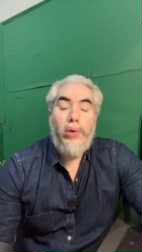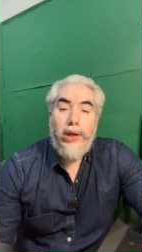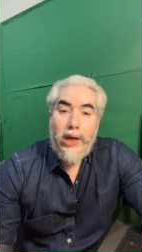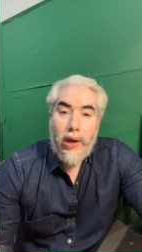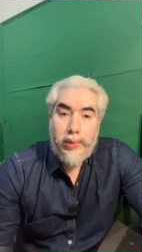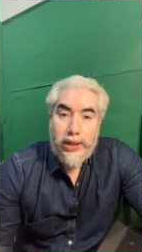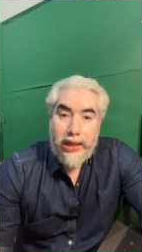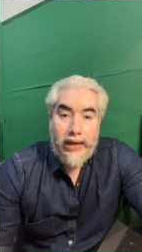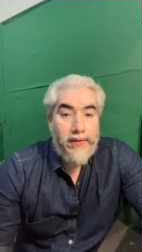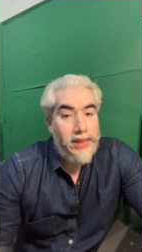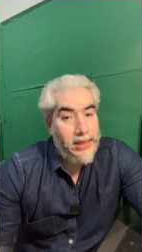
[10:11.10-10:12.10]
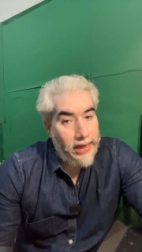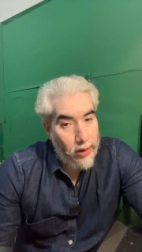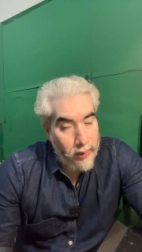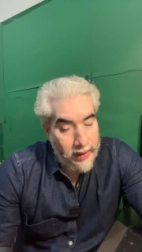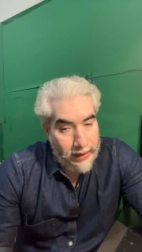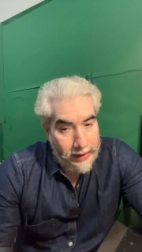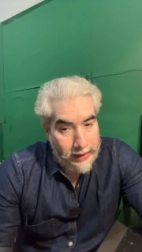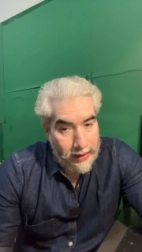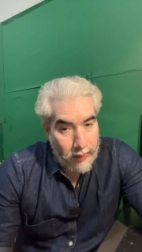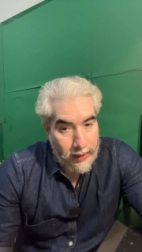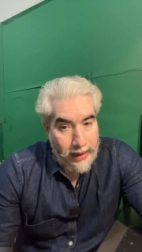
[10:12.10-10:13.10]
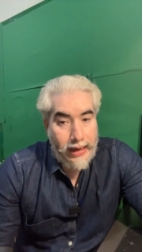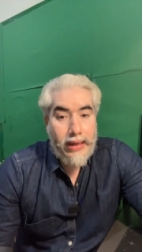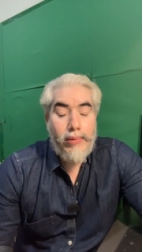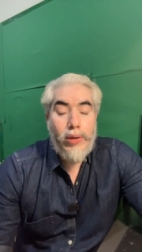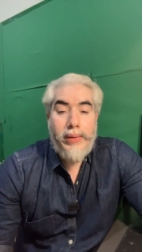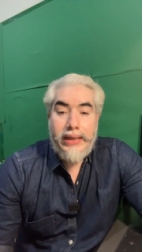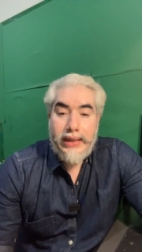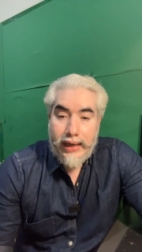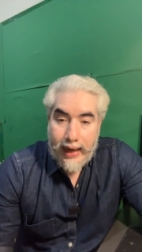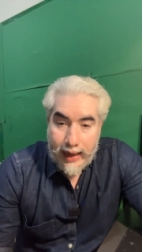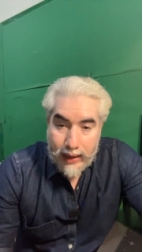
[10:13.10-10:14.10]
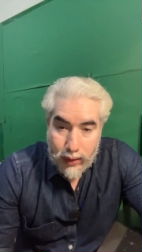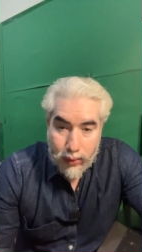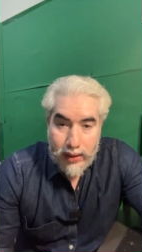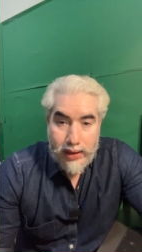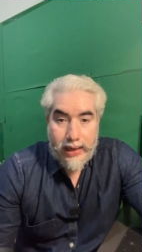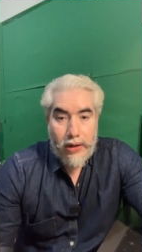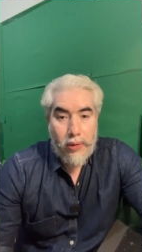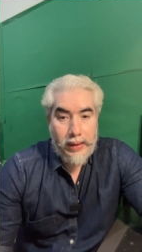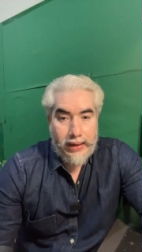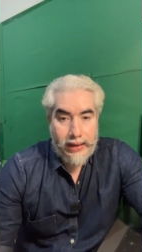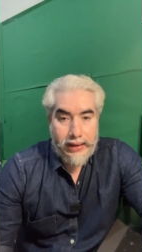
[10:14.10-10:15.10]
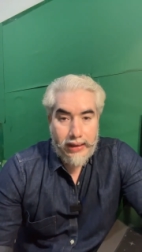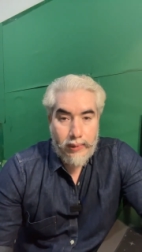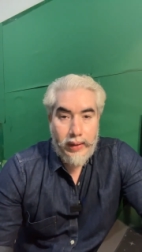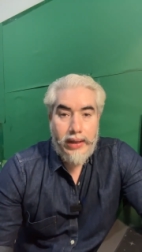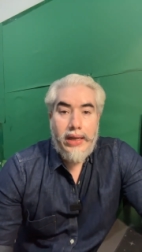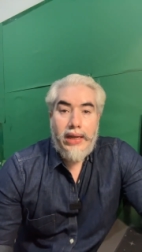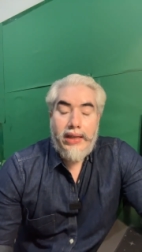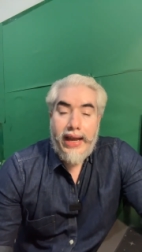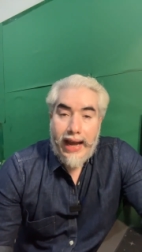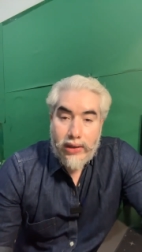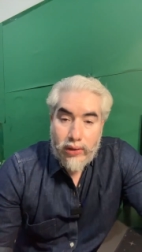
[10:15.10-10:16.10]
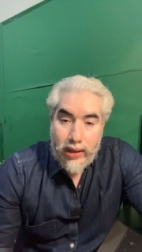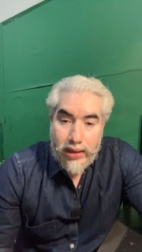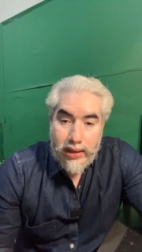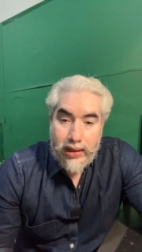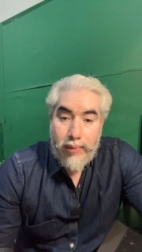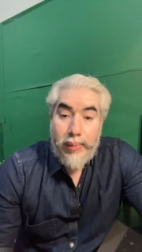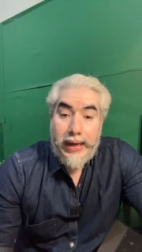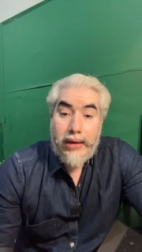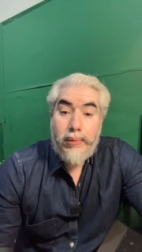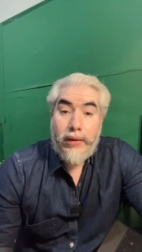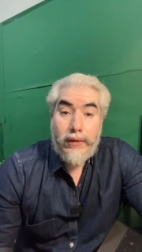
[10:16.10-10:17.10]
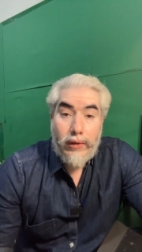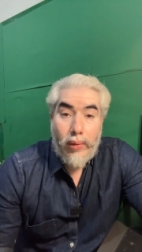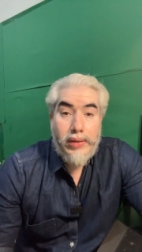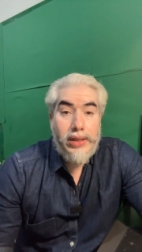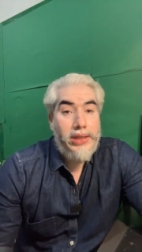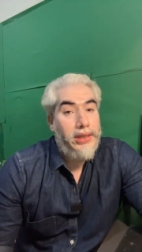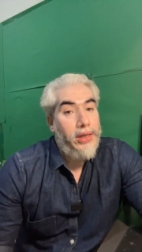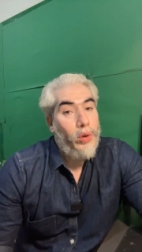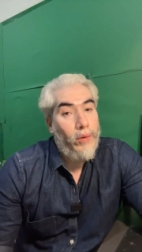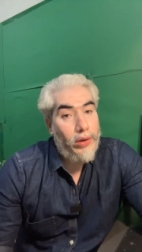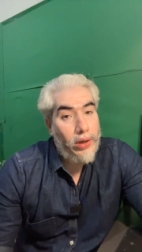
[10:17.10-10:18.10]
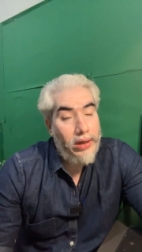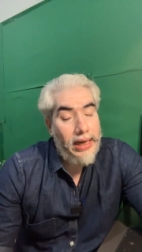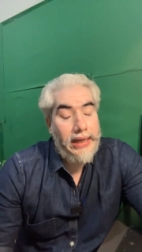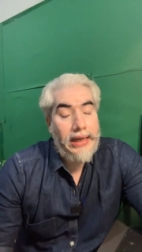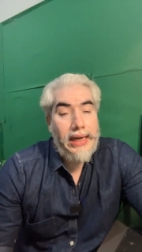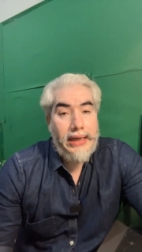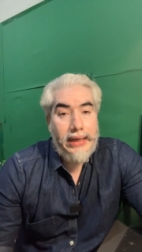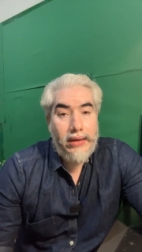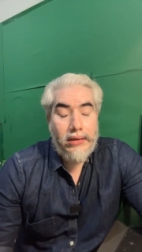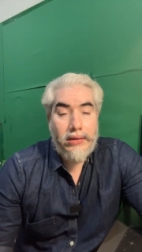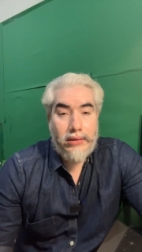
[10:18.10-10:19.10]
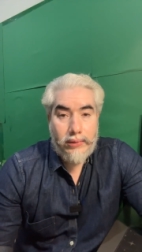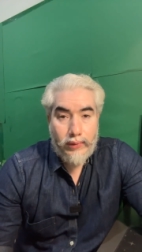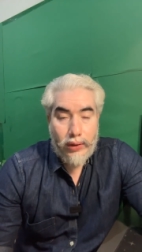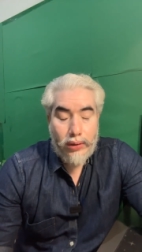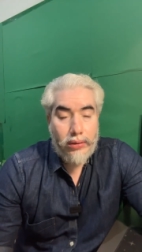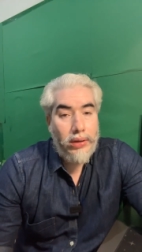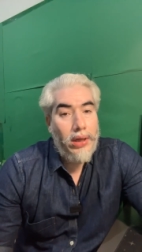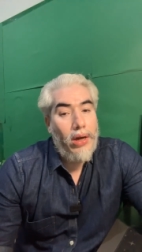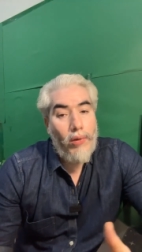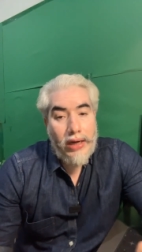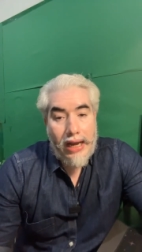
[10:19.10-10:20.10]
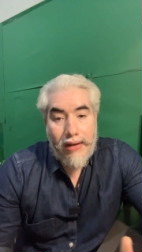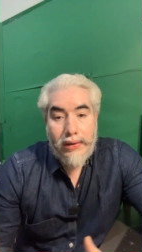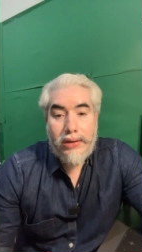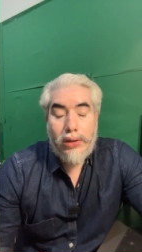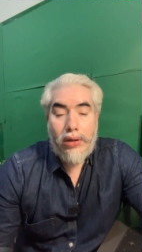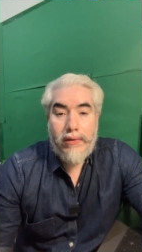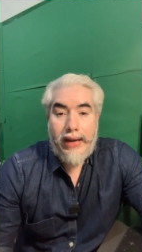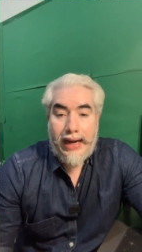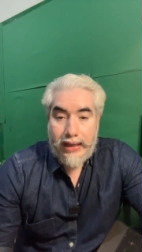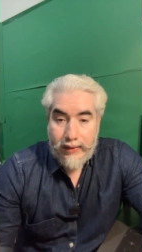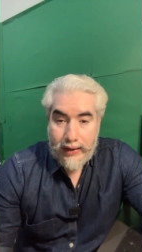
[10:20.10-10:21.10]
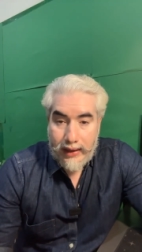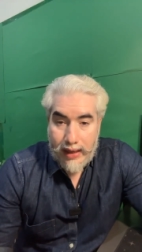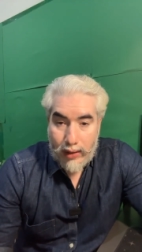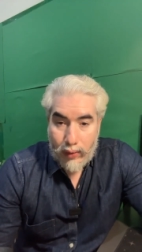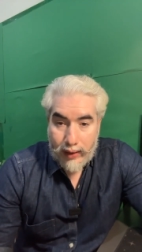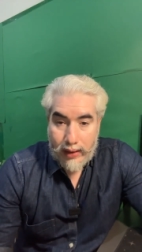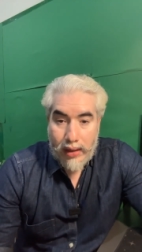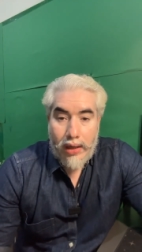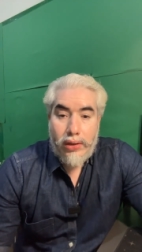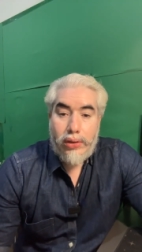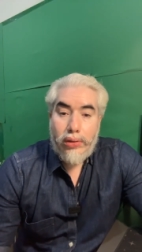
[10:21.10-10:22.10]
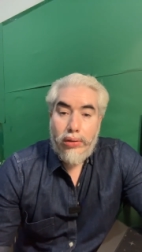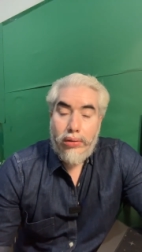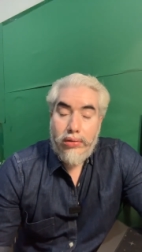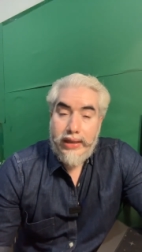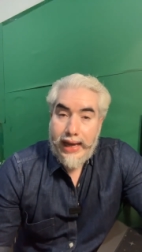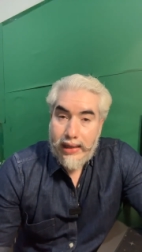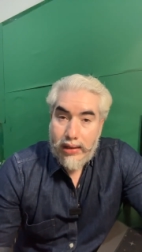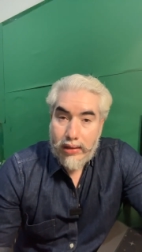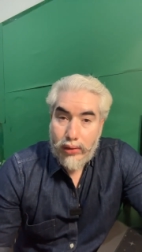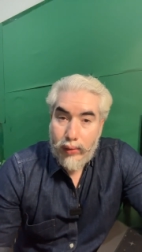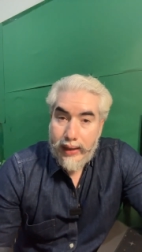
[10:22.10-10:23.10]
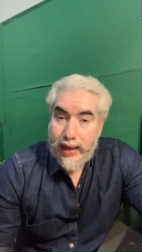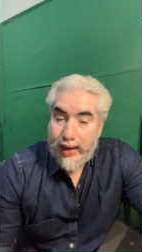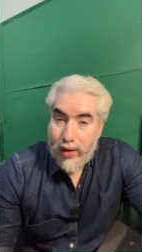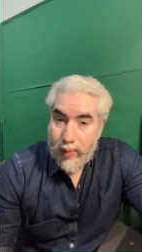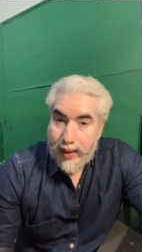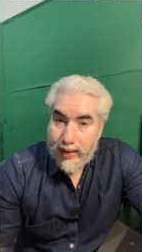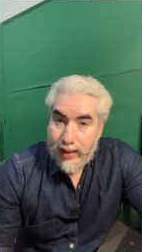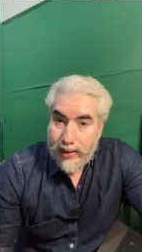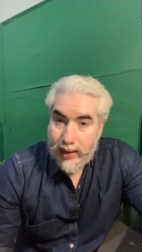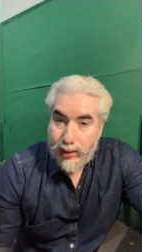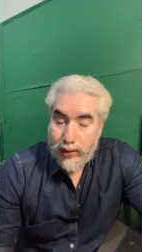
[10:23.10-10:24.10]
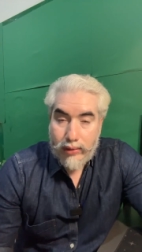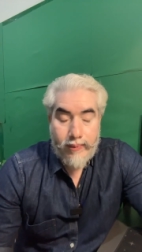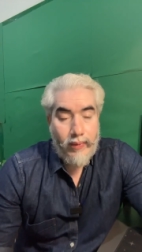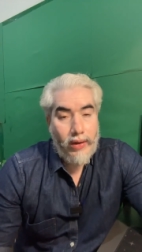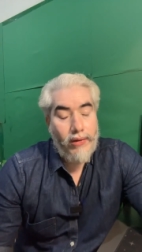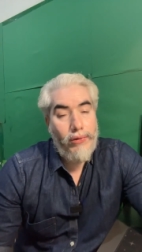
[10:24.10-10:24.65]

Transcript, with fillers: the only option left is chiropractic therapy. And the moment they get into these chiropractic therapy, they actually see a better performance in their overall athletic, uh, you know, whatever sort of activity they are doing. So yes, doing a chiropractic session